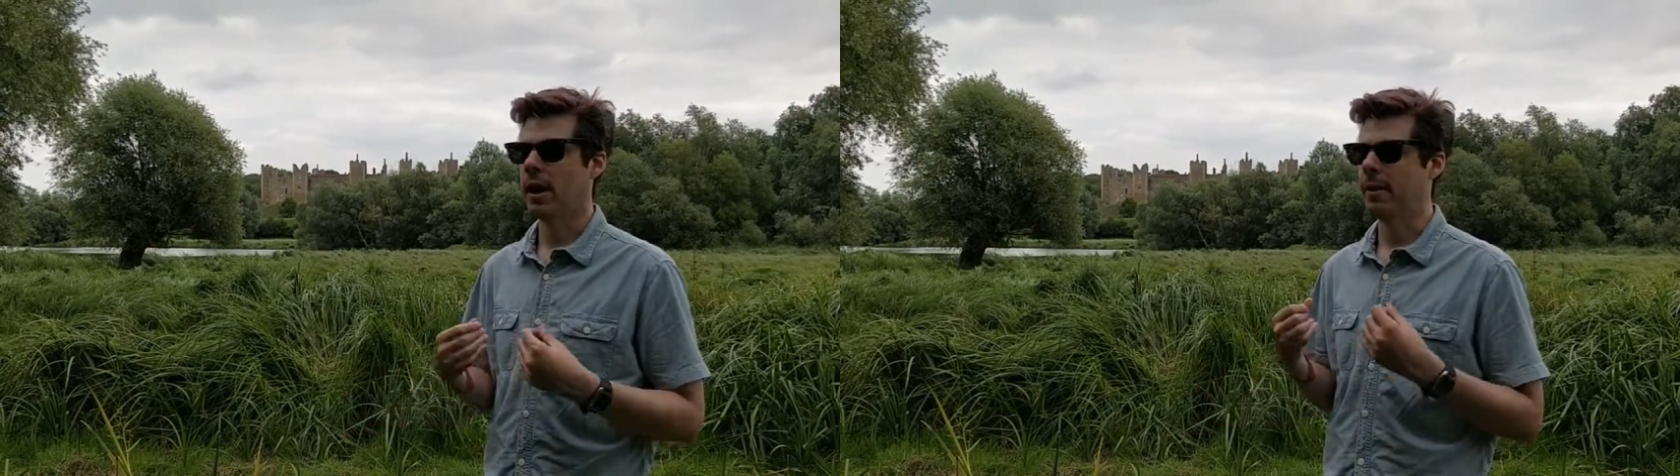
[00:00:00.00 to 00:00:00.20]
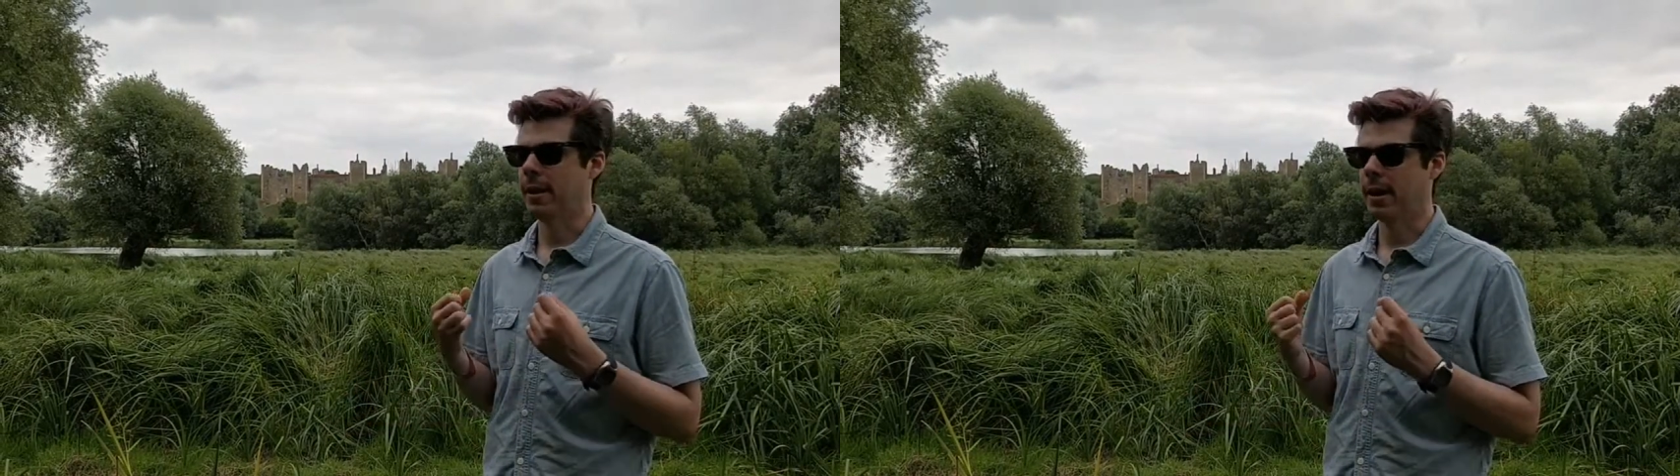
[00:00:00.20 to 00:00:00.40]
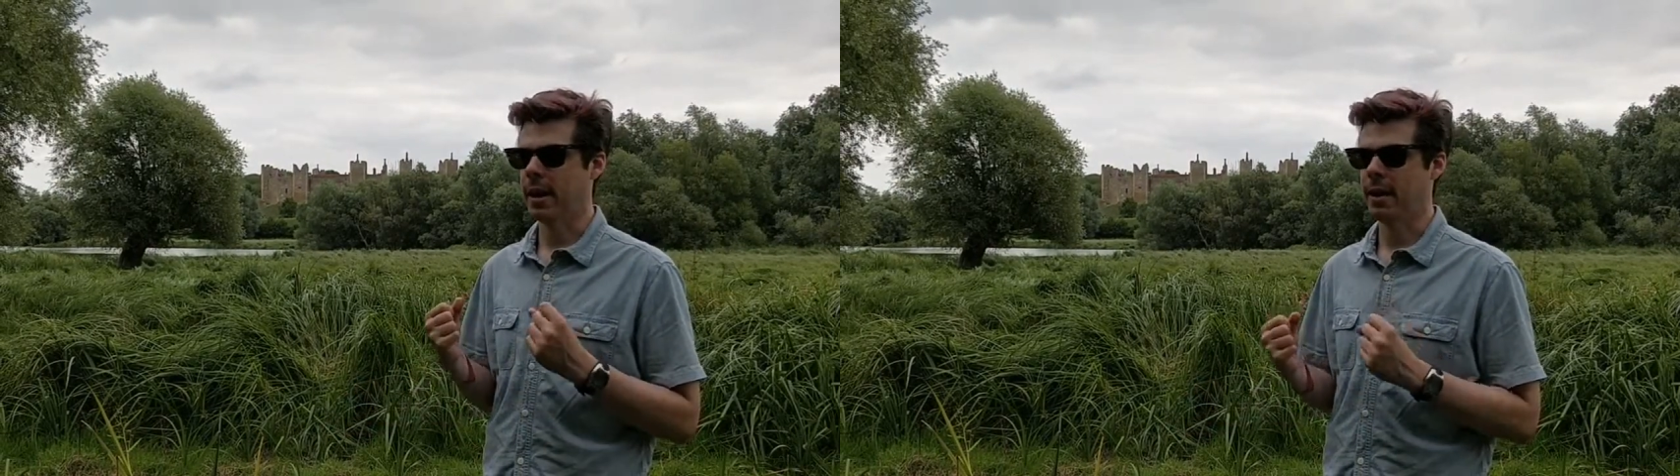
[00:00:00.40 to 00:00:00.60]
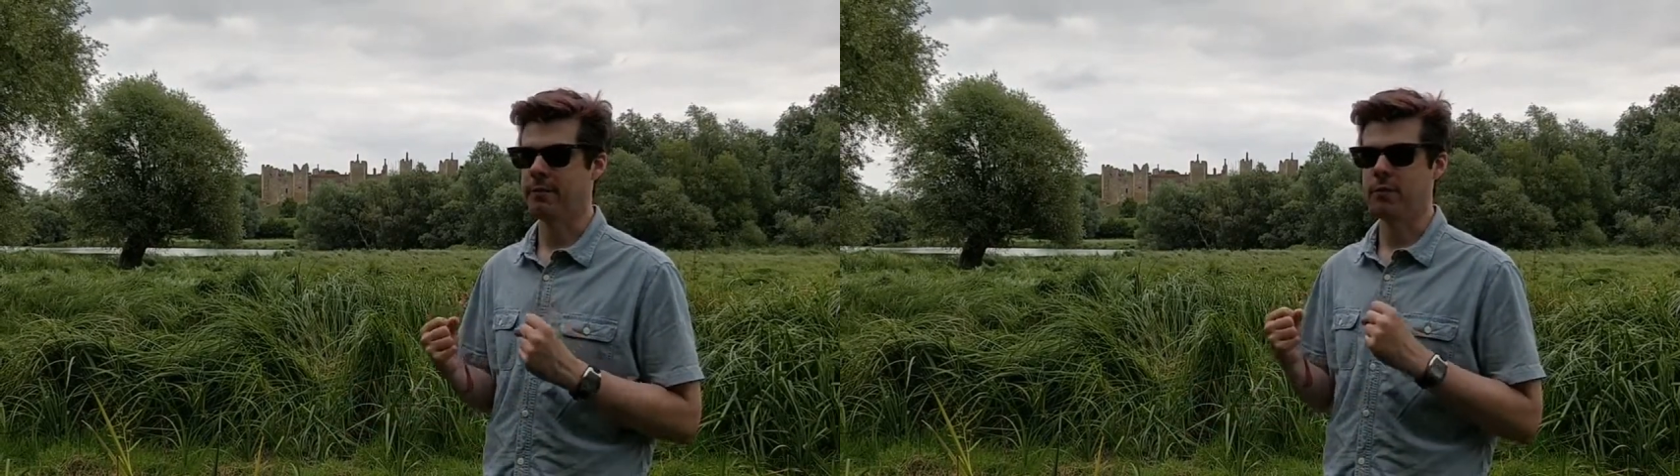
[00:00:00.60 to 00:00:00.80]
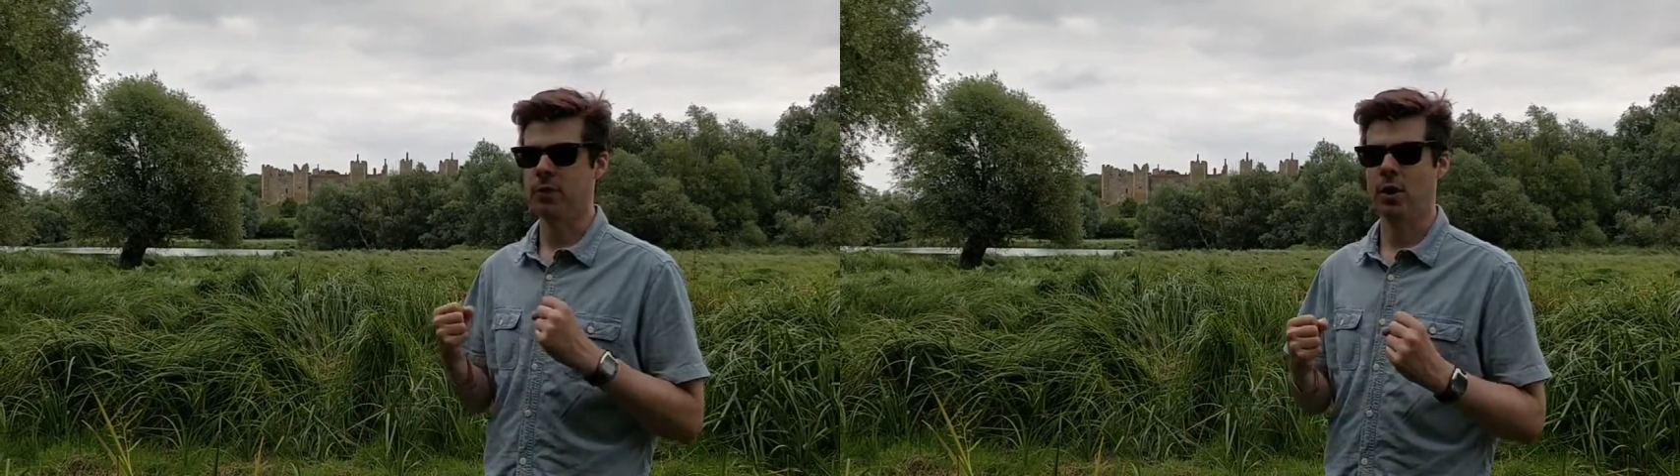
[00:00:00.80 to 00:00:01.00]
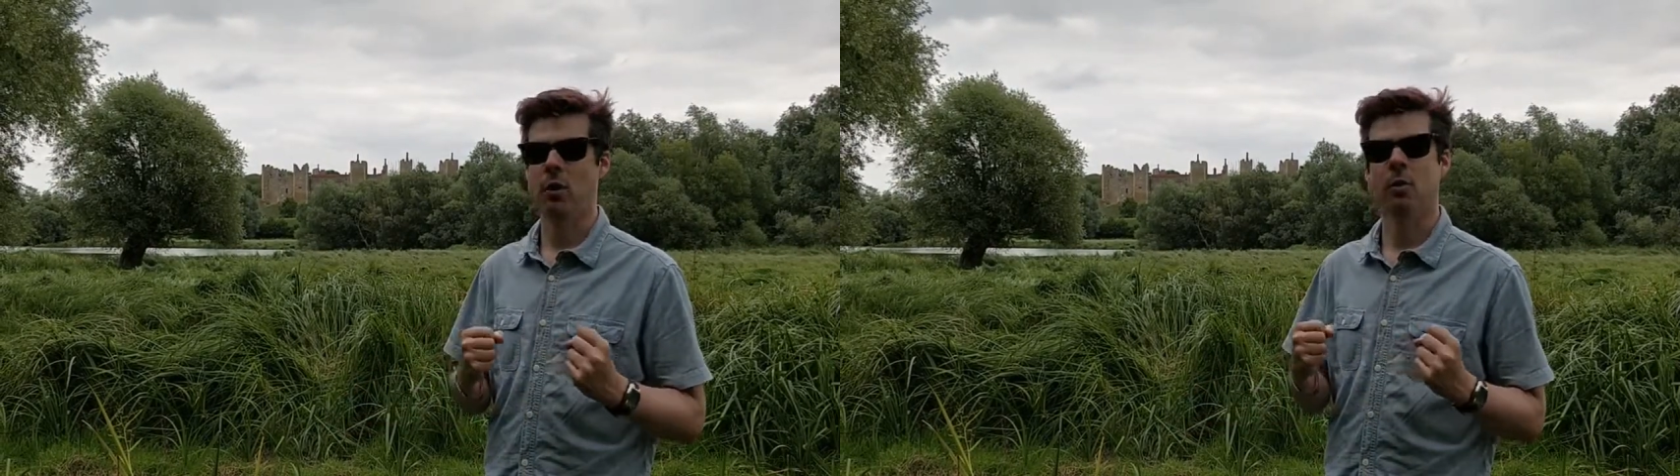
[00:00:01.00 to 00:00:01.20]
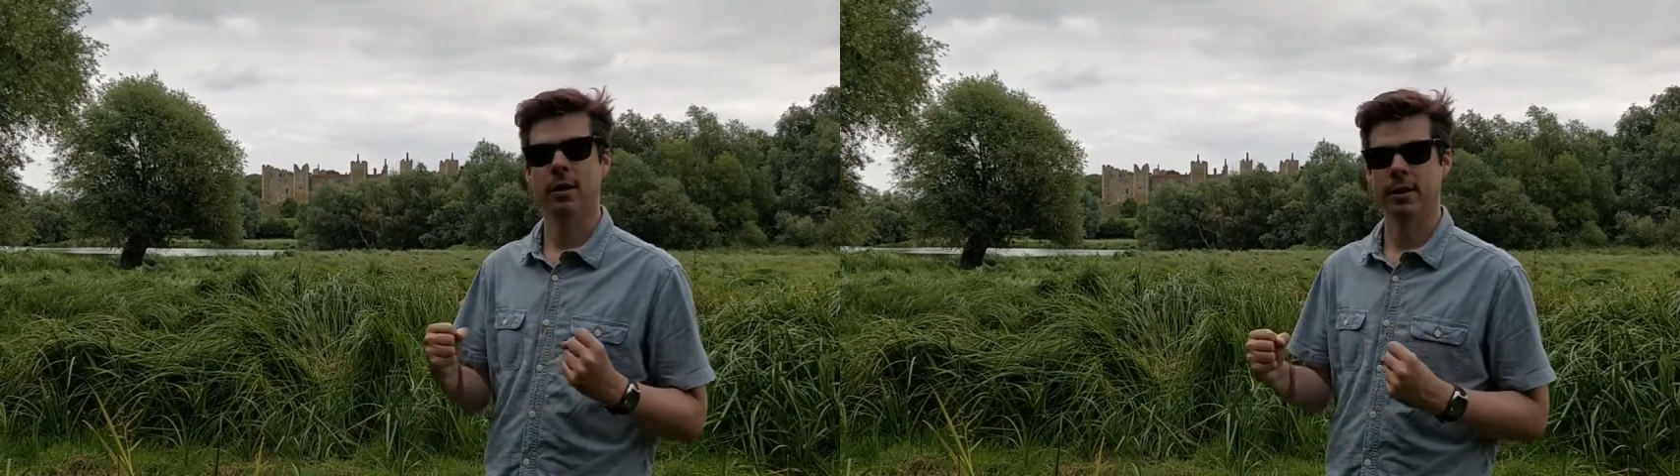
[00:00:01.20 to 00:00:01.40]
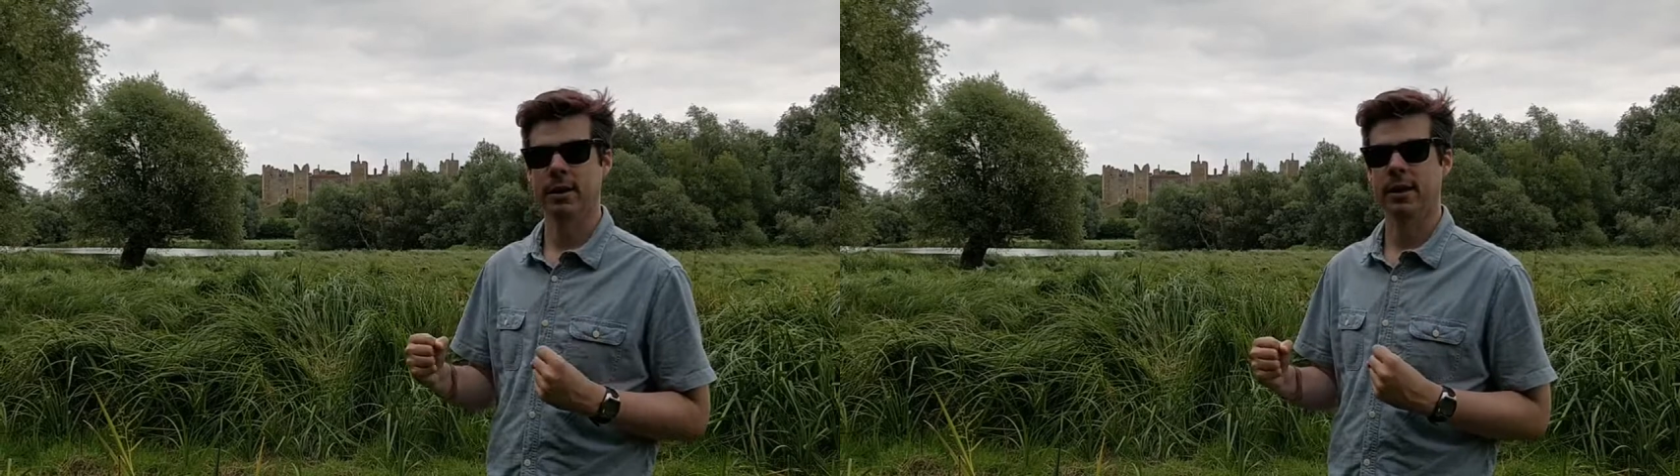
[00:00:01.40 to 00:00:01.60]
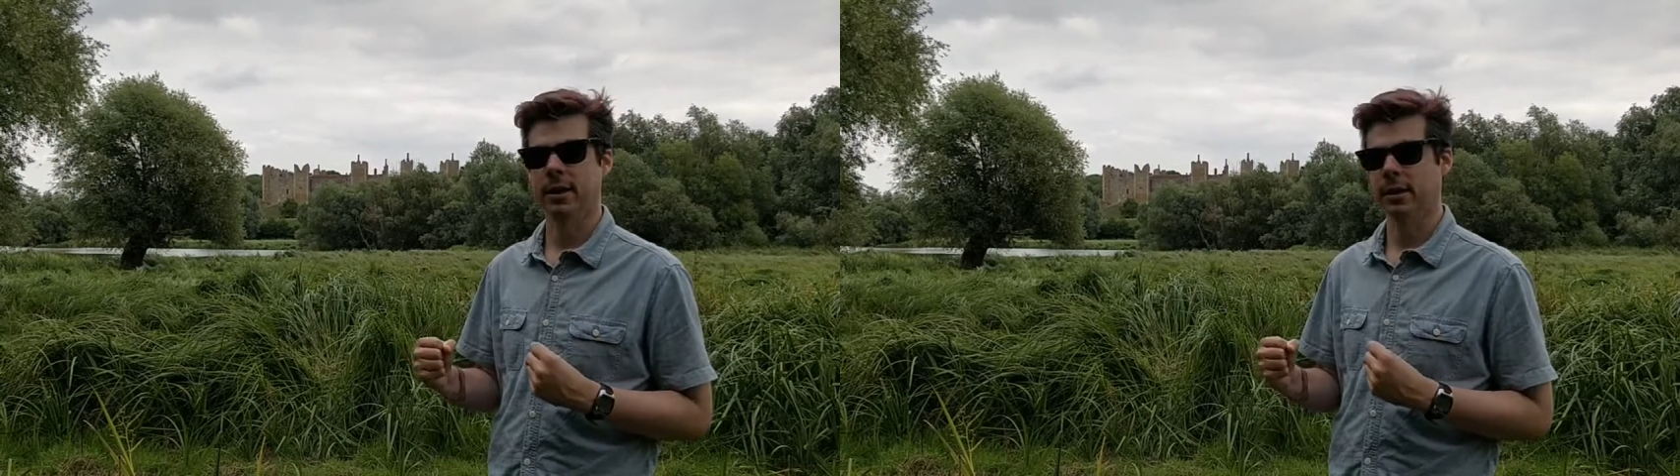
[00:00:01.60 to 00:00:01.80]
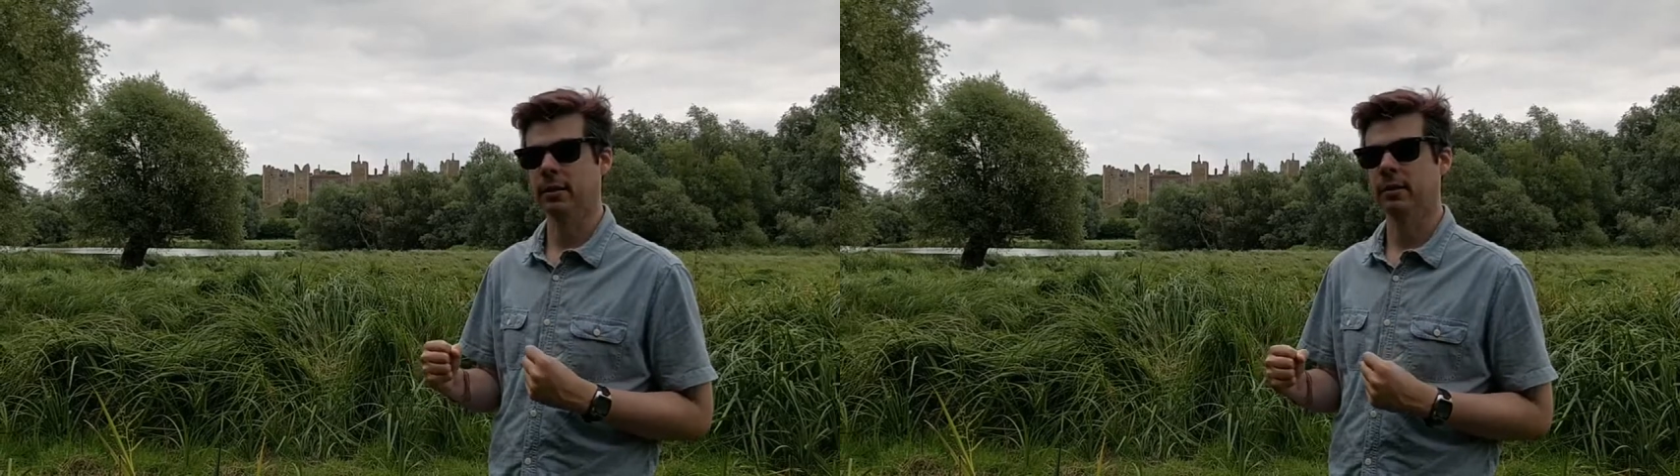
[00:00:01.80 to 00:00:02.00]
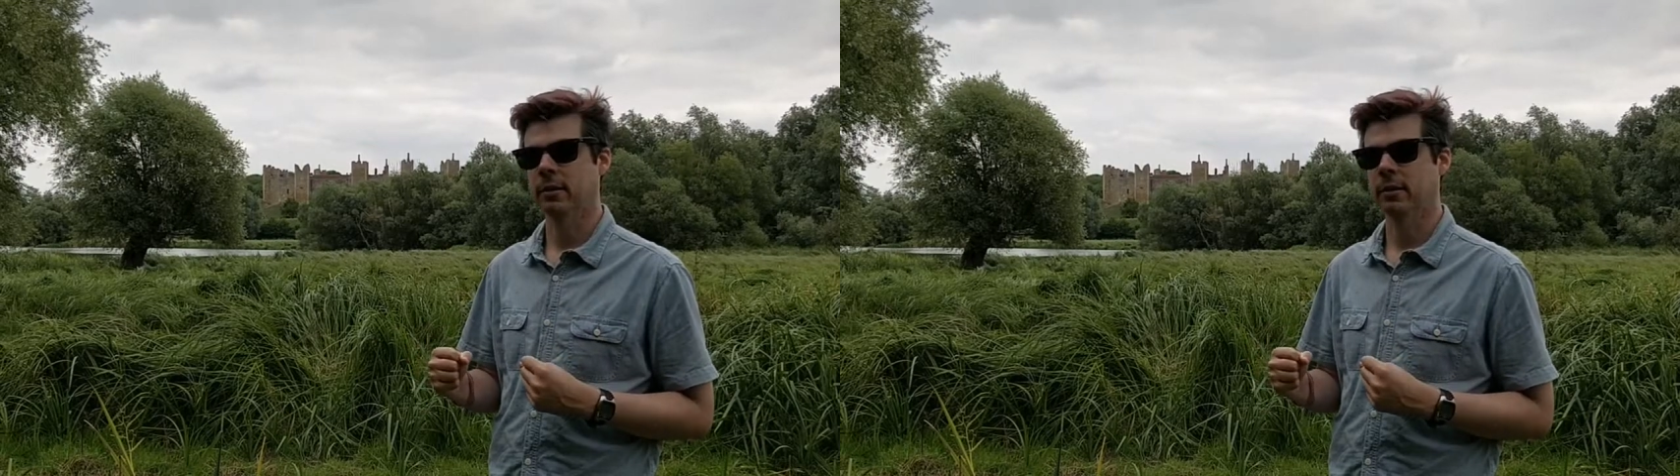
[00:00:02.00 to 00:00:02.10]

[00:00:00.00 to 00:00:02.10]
and they have no idea